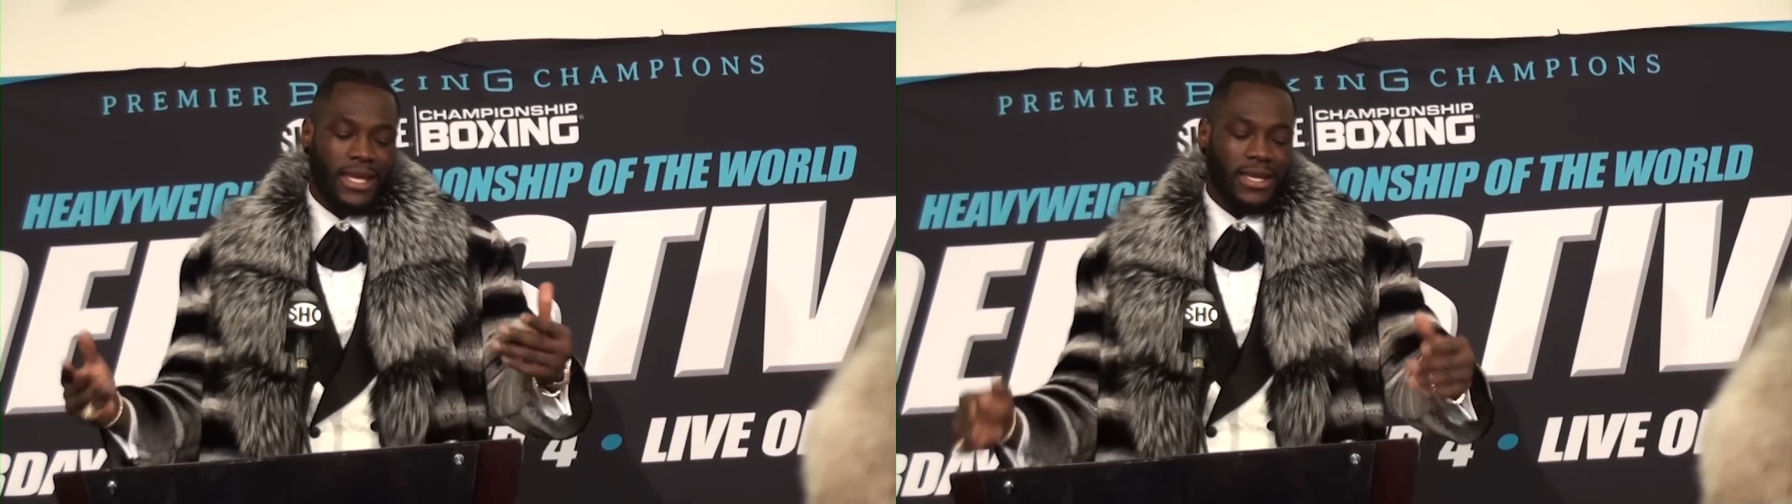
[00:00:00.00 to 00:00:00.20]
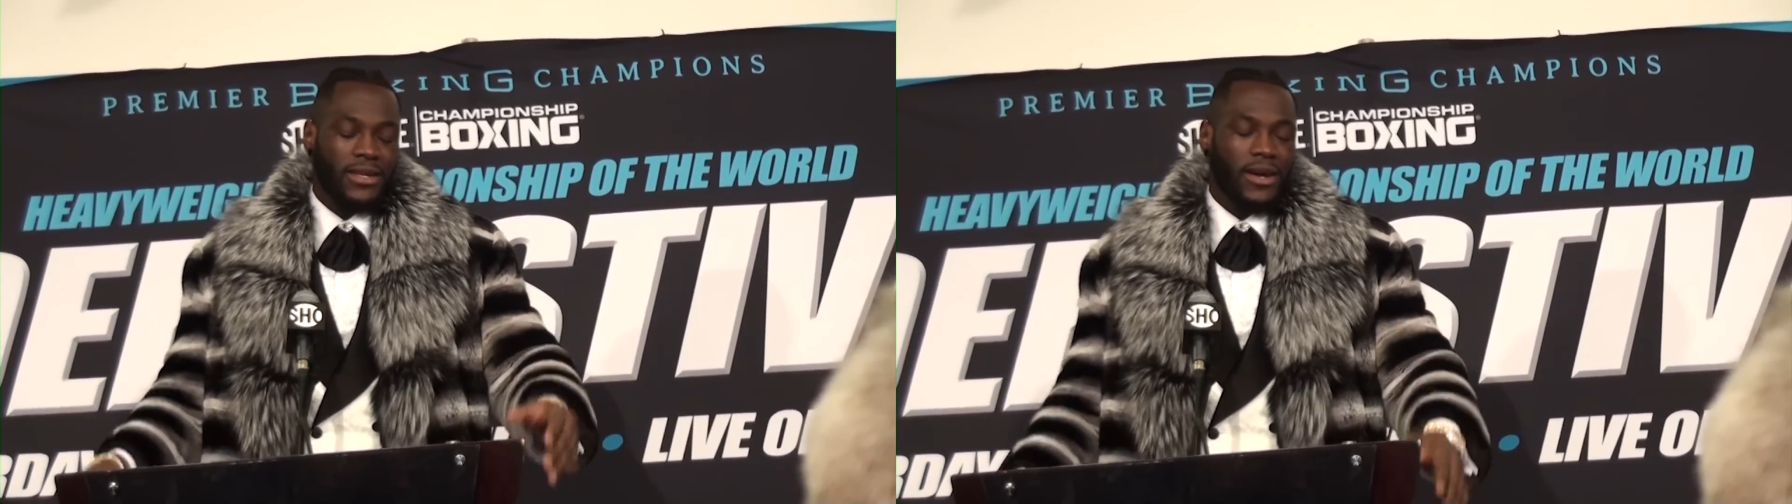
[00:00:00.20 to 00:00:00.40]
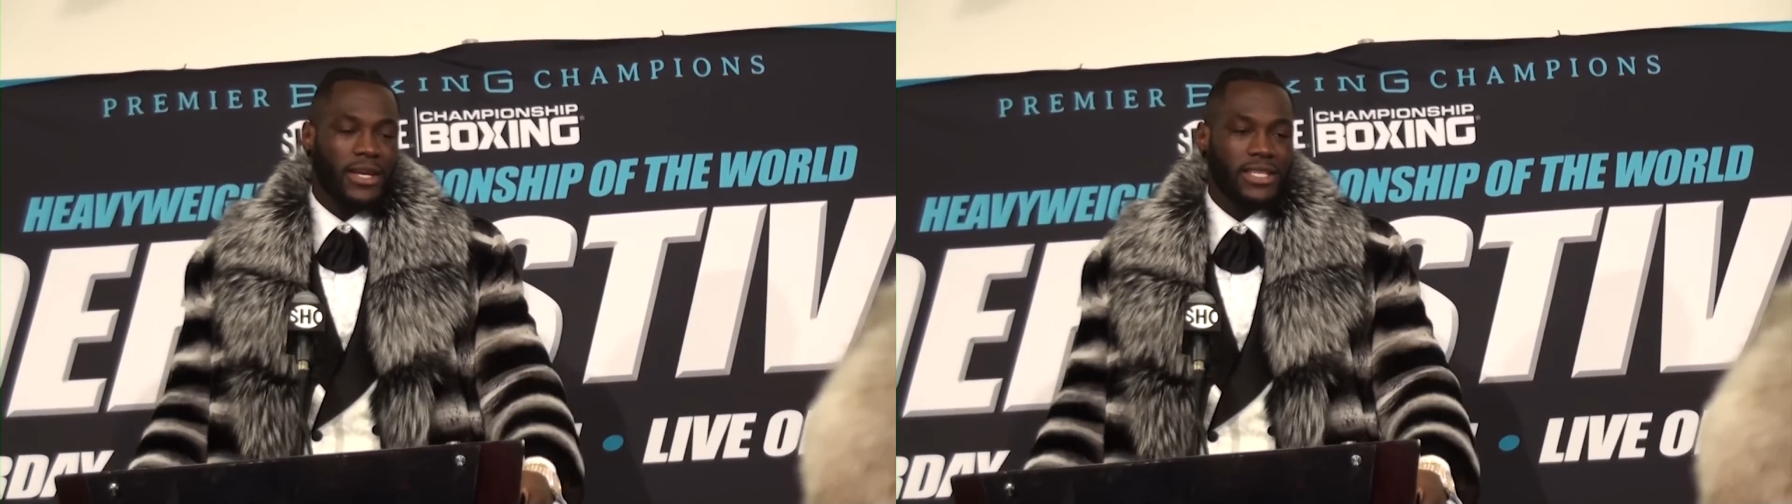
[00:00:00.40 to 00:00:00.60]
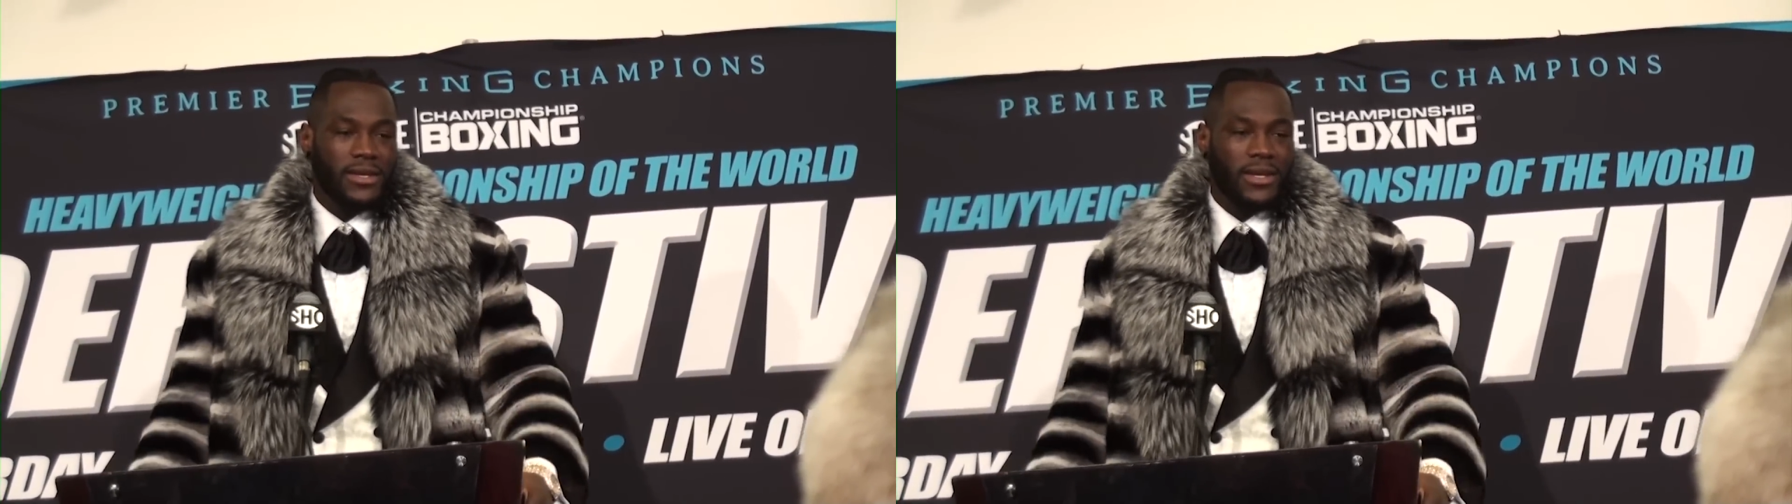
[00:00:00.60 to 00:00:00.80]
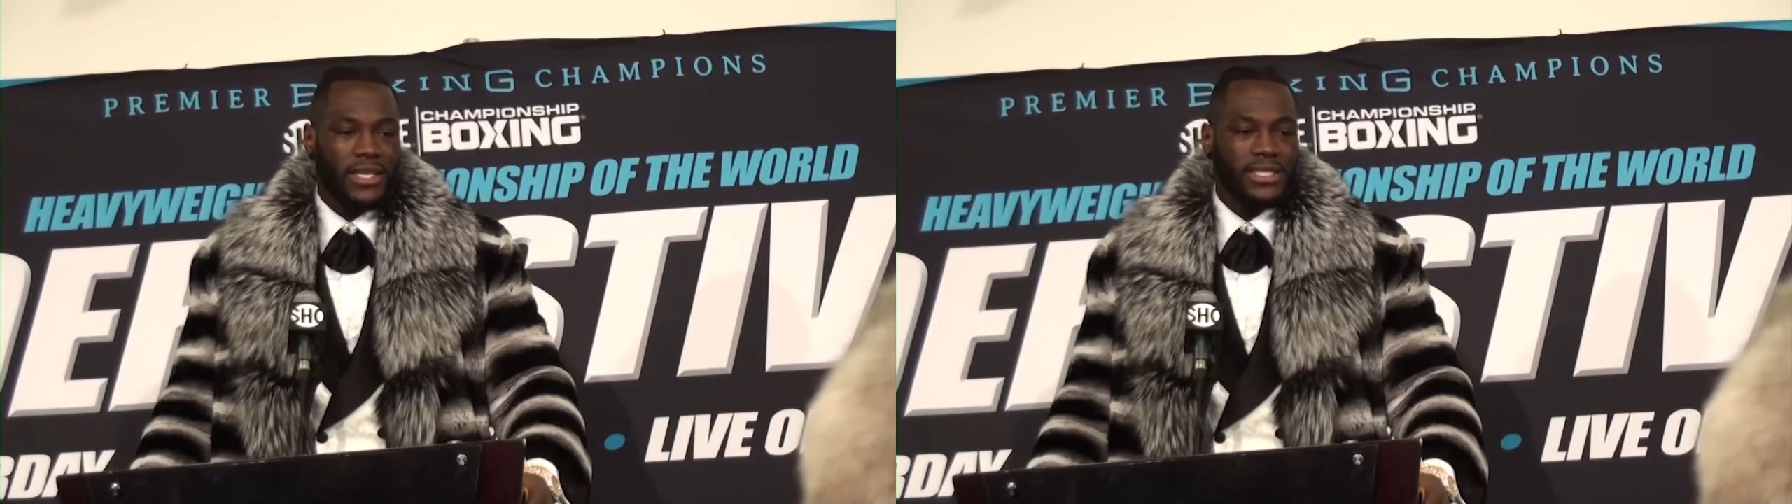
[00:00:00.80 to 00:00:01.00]
you know he's
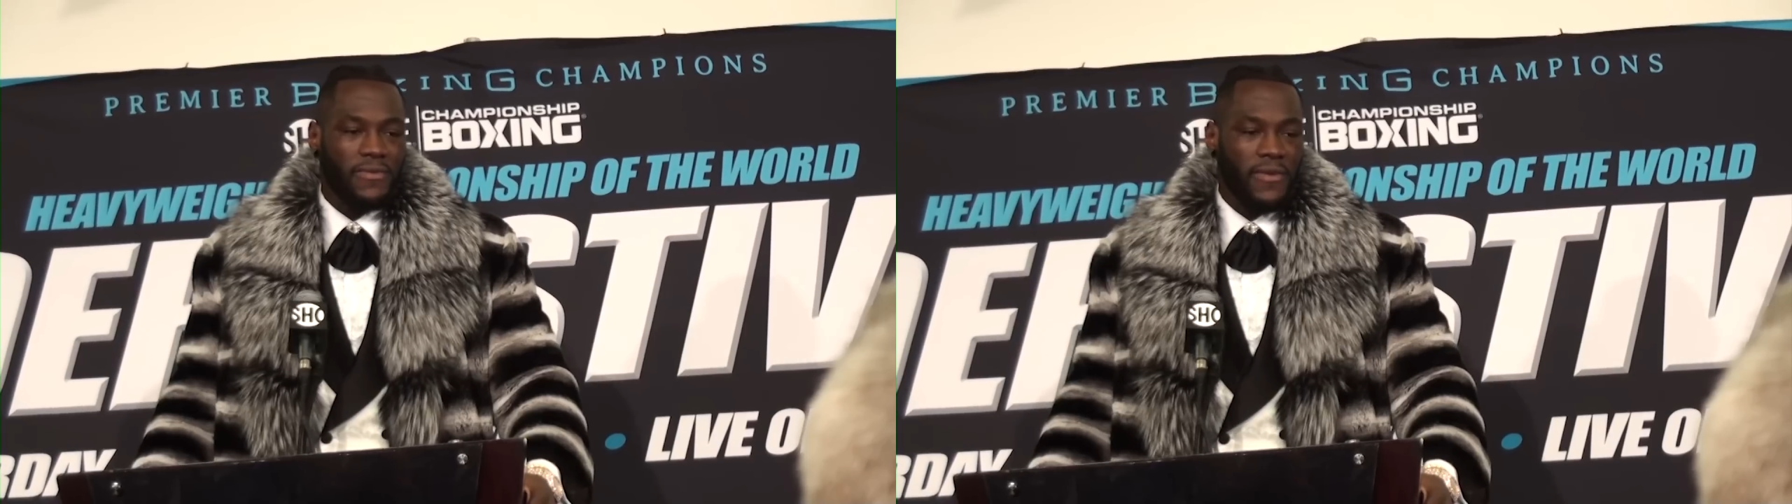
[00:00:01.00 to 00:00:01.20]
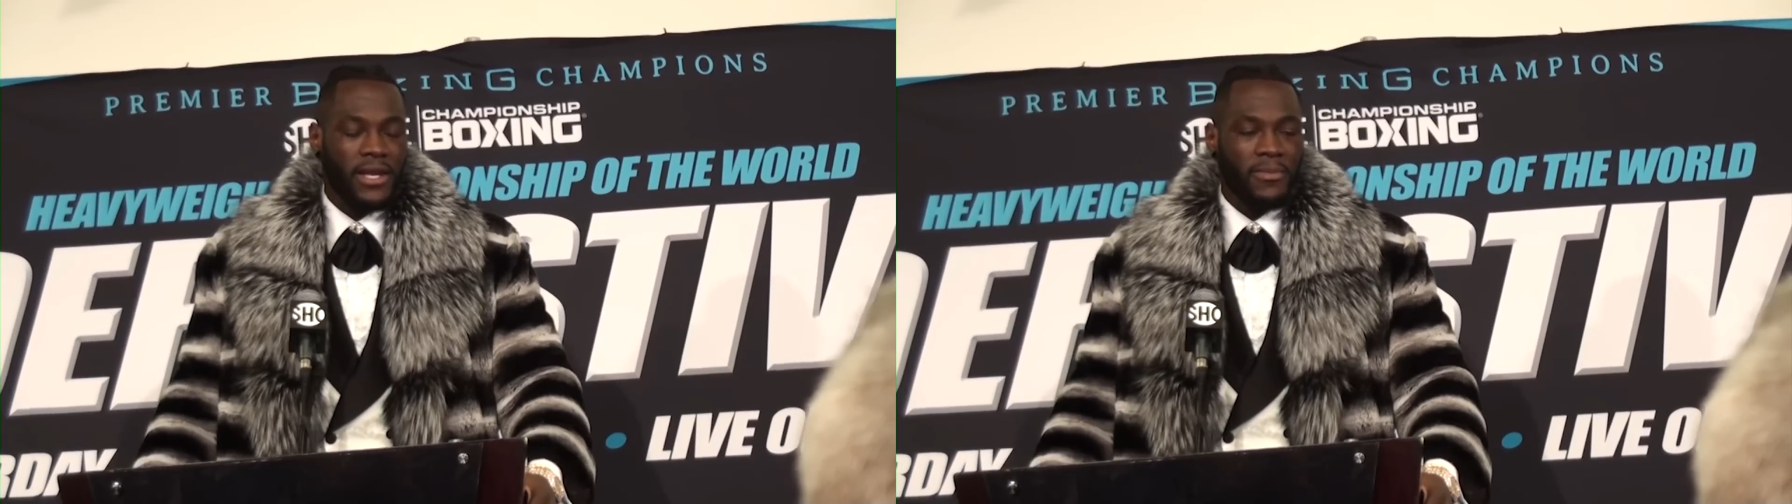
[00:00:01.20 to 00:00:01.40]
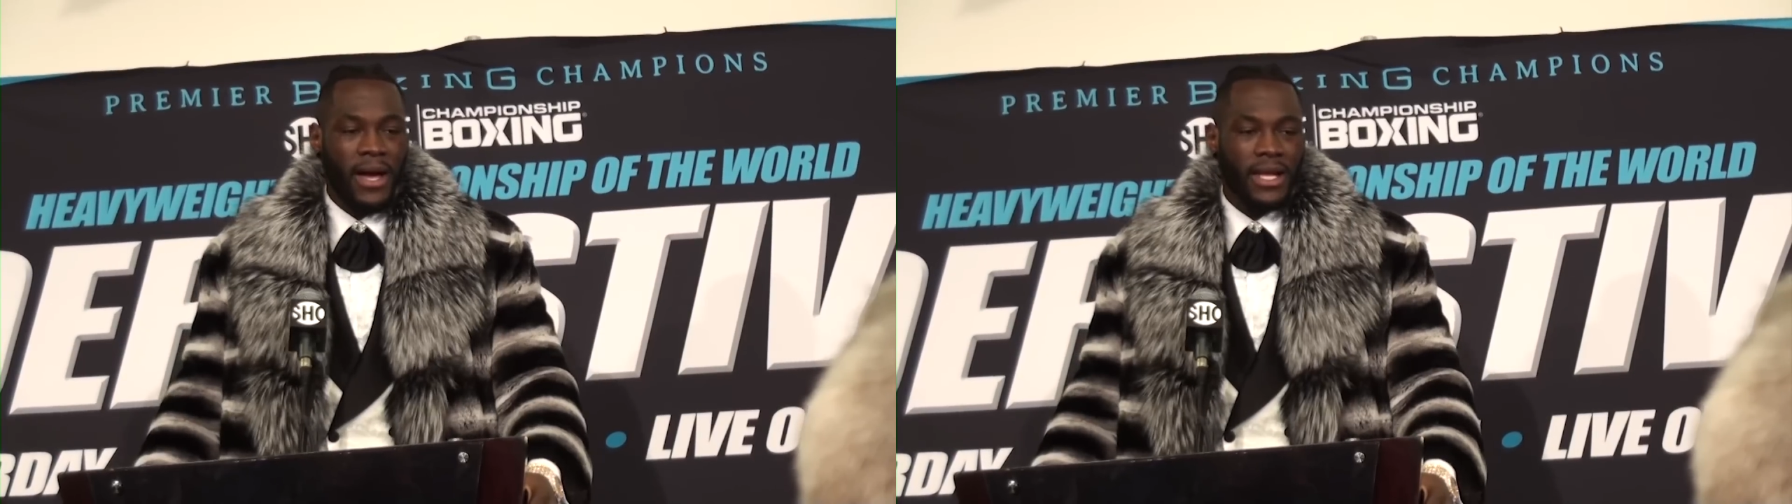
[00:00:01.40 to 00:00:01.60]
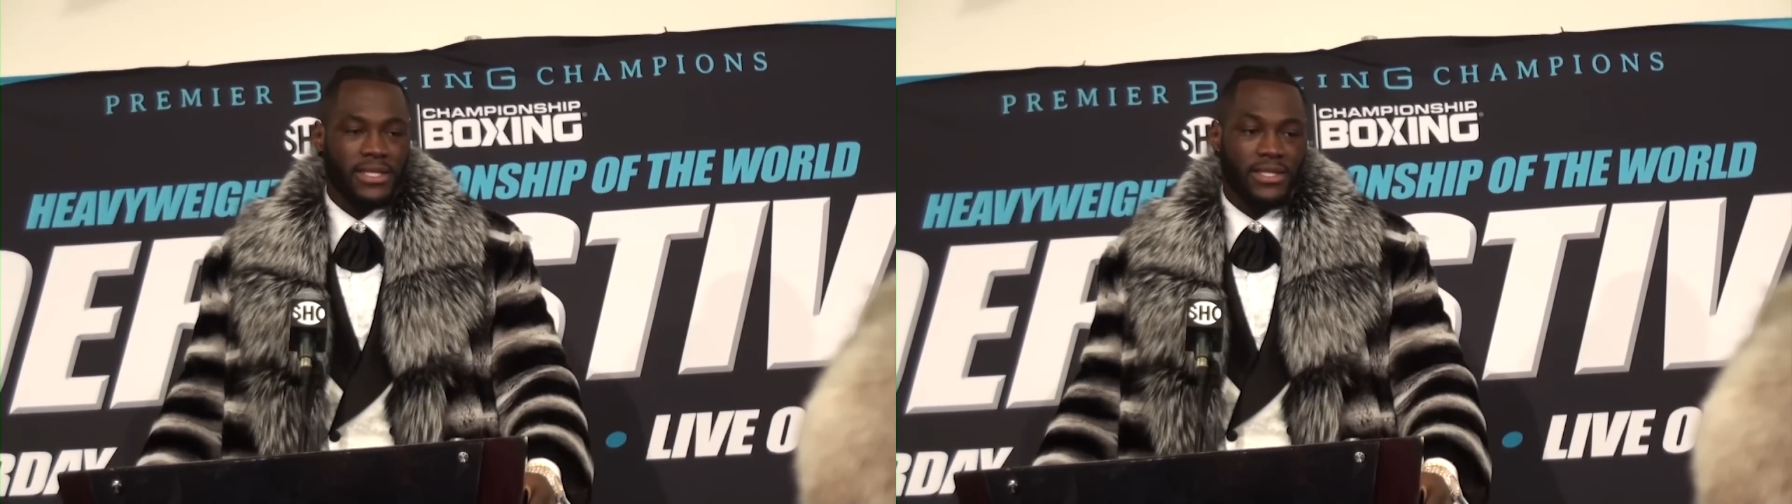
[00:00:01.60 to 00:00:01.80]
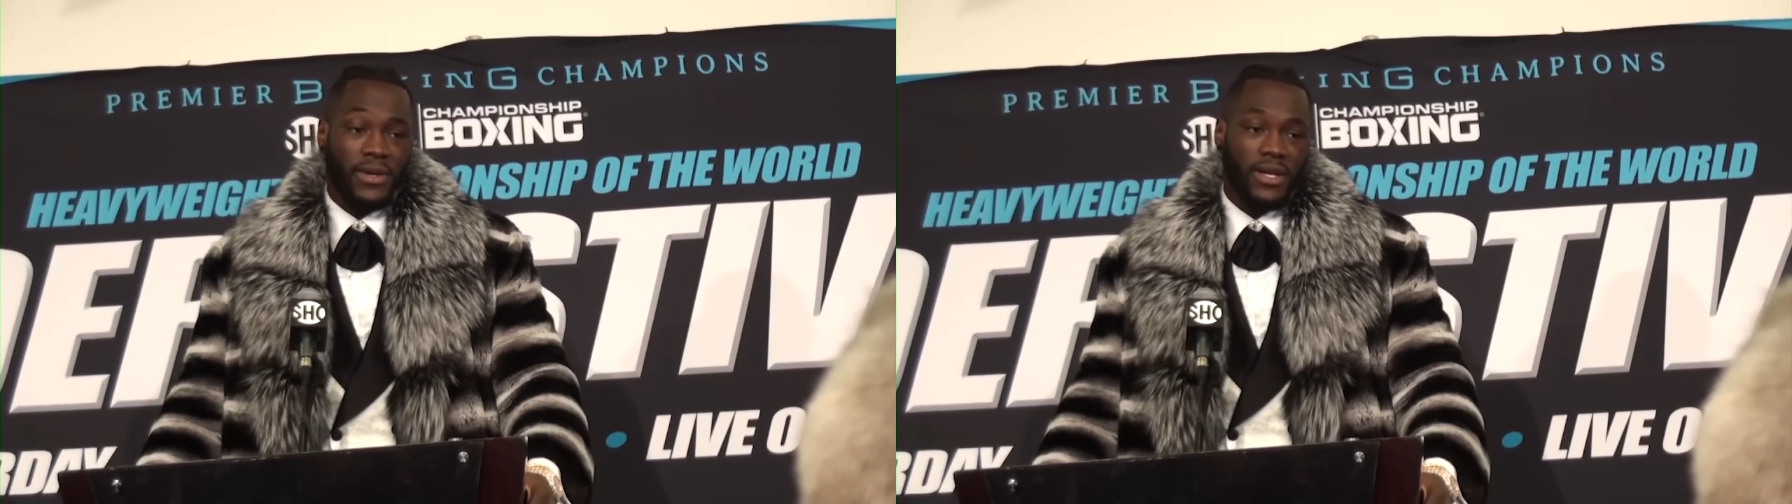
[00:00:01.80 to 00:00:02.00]
a he's a friend of mine
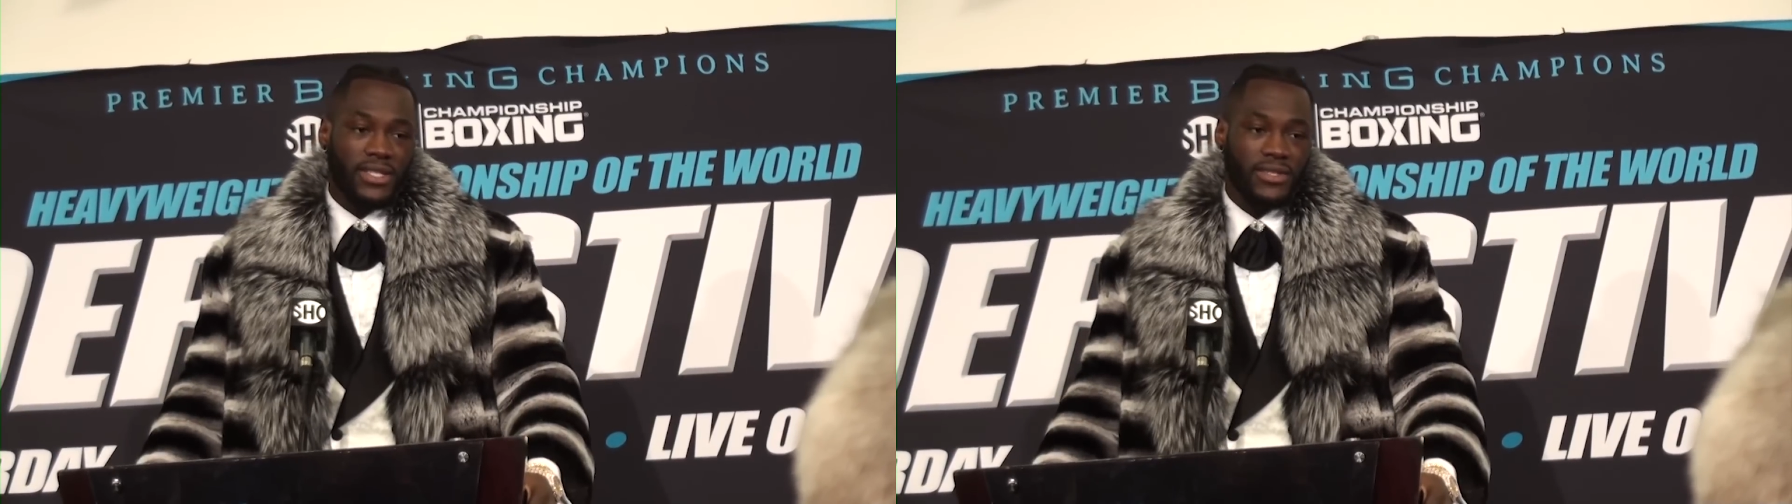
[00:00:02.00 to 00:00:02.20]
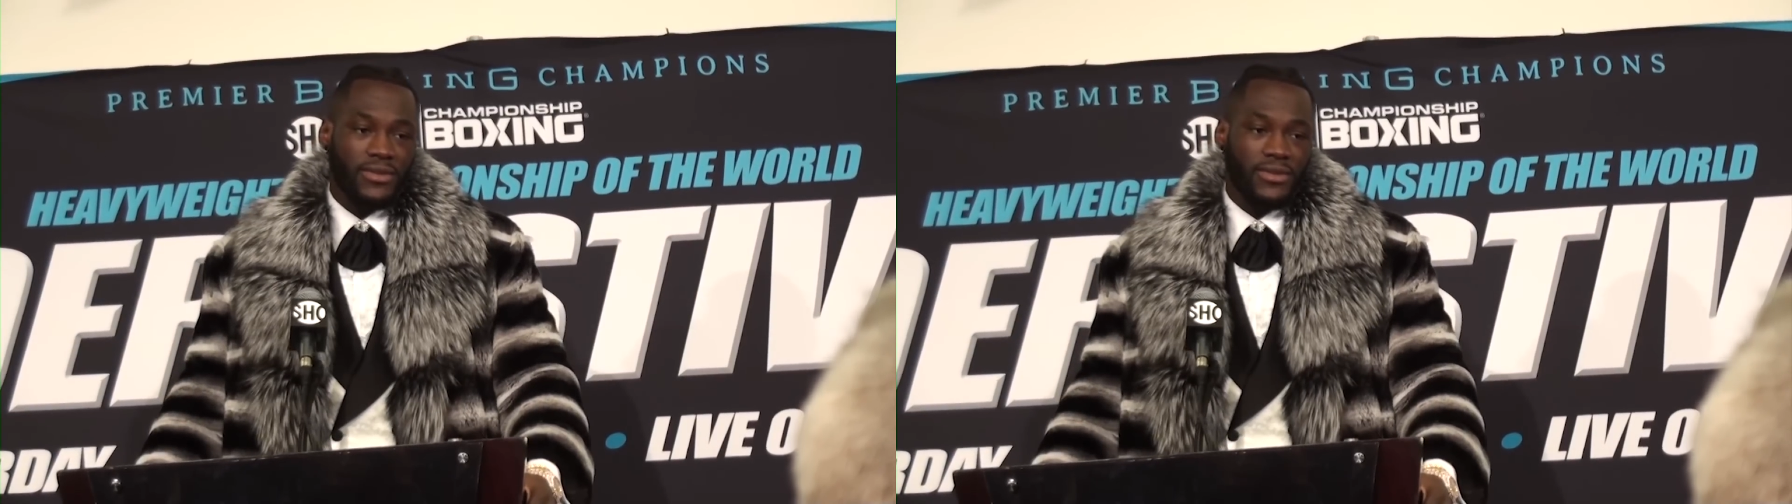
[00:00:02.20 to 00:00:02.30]
as well too.